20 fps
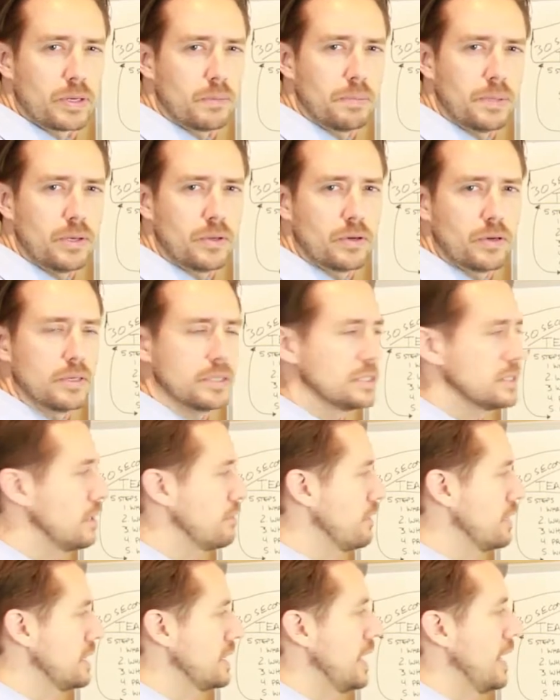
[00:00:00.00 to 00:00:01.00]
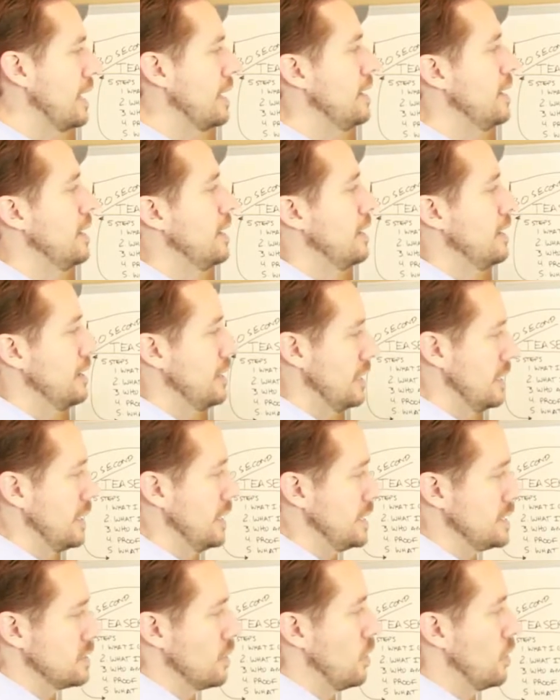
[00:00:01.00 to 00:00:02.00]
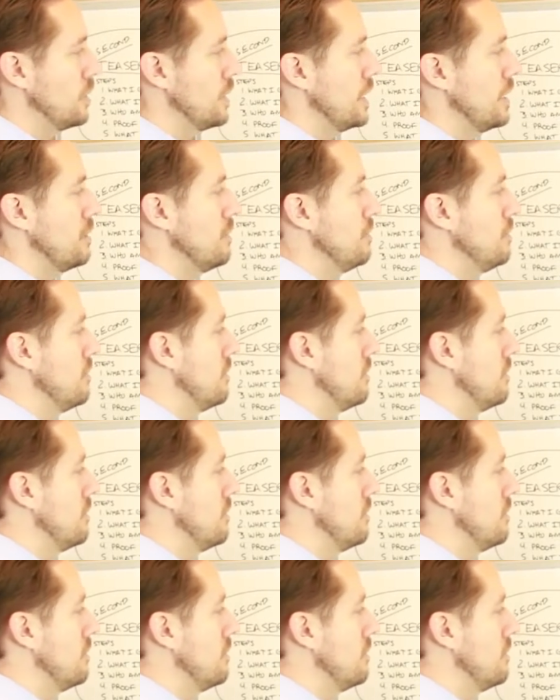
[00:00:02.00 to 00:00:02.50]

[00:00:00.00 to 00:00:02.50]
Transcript: computer and stuff like that. He sold it,